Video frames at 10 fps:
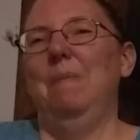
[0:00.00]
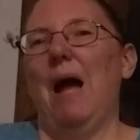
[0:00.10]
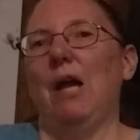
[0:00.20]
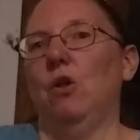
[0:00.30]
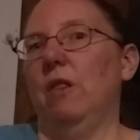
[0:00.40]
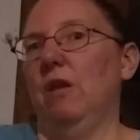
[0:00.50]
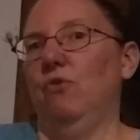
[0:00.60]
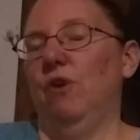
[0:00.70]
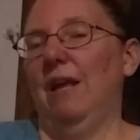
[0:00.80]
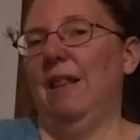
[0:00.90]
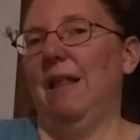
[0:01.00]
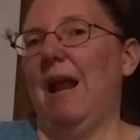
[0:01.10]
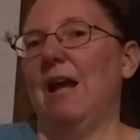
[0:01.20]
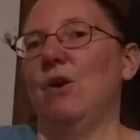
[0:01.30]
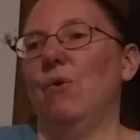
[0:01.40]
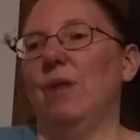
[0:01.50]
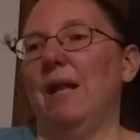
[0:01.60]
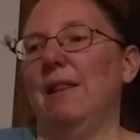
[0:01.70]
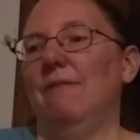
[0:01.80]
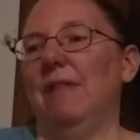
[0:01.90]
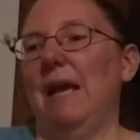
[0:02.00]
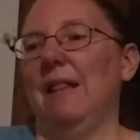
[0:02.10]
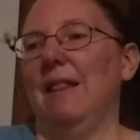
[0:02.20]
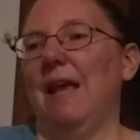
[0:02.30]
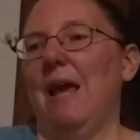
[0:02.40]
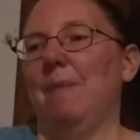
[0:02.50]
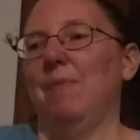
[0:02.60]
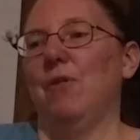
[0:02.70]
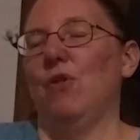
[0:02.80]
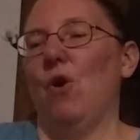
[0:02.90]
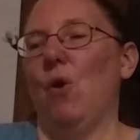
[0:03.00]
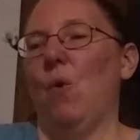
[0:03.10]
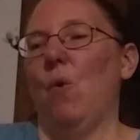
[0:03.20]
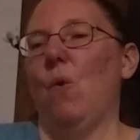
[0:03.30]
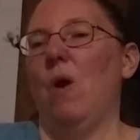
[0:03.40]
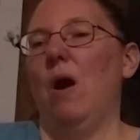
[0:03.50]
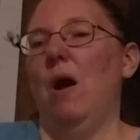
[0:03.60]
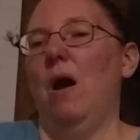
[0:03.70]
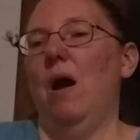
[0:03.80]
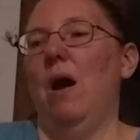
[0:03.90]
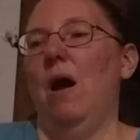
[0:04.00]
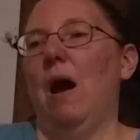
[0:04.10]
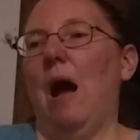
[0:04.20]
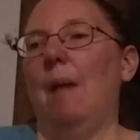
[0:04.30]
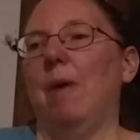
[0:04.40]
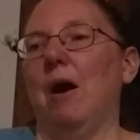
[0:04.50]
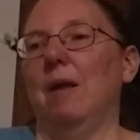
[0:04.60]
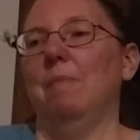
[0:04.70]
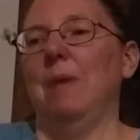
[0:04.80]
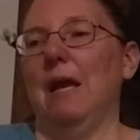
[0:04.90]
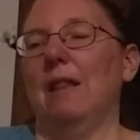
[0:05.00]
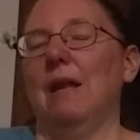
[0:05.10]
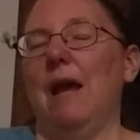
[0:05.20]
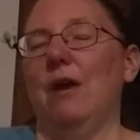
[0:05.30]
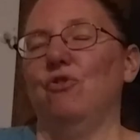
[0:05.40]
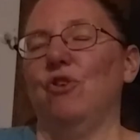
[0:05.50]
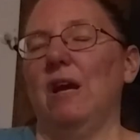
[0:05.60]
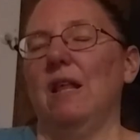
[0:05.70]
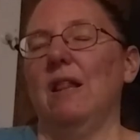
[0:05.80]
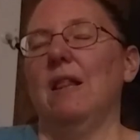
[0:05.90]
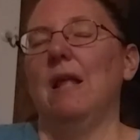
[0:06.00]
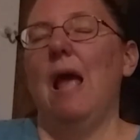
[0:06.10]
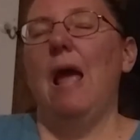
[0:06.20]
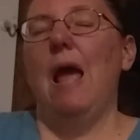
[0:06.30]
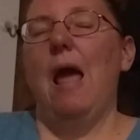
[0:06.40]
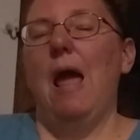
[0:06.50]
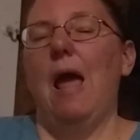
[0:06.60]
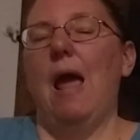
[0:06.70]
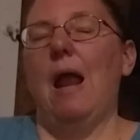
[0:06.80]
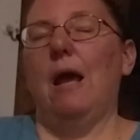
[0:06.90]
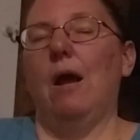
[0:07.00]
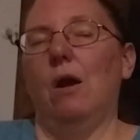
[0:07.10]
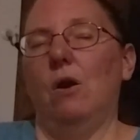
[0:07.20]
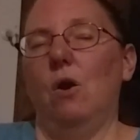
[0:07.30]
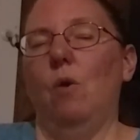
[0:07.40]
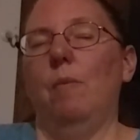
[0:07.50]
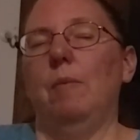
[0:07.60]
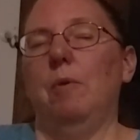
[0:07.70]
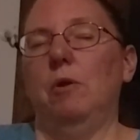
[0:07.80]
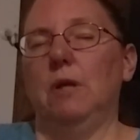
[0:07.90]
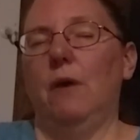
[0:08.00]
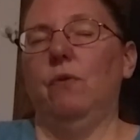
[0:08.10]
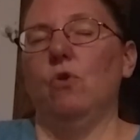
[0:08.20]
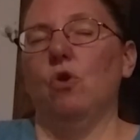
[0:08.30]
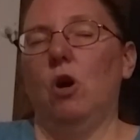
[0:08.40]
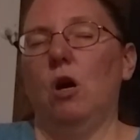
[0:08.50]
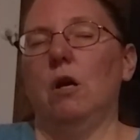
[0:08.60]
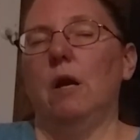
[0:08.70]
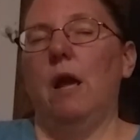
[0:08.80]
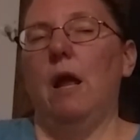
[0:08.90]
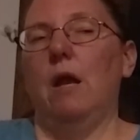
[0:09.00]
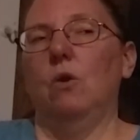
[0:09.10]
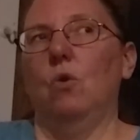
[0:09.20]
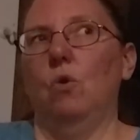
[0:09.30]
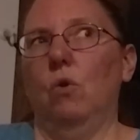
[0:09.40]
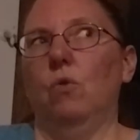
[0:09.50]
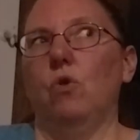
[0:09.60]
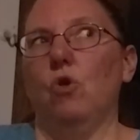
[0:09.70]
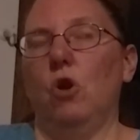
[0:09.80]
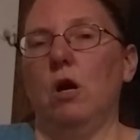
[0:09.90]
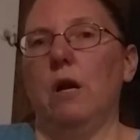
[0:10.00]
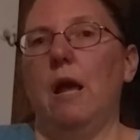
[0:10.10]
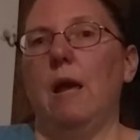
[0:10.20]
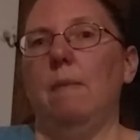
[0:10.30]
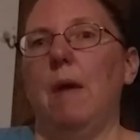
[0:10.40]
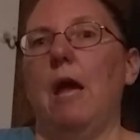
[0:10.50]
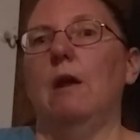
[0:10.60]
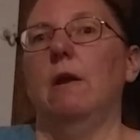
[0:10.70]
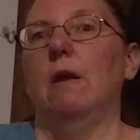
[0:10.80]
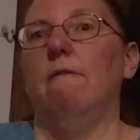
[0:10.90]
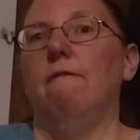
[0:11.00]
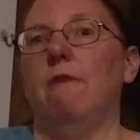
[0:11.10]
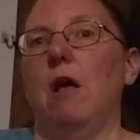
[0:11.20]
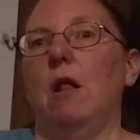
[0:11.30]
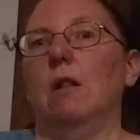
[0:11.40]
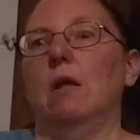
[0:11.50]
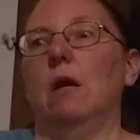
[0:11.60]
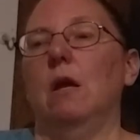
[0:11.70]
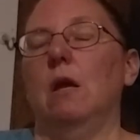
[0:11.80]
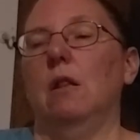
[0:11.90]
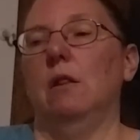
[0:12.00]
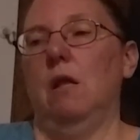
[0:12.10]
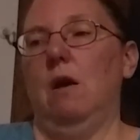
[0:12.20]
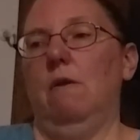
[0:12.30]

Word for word: I could see trees, and I know that I love landscapes, so I bought it because it had trees. And I got it home and pulled out the chart and Googled the chart name and fell in love.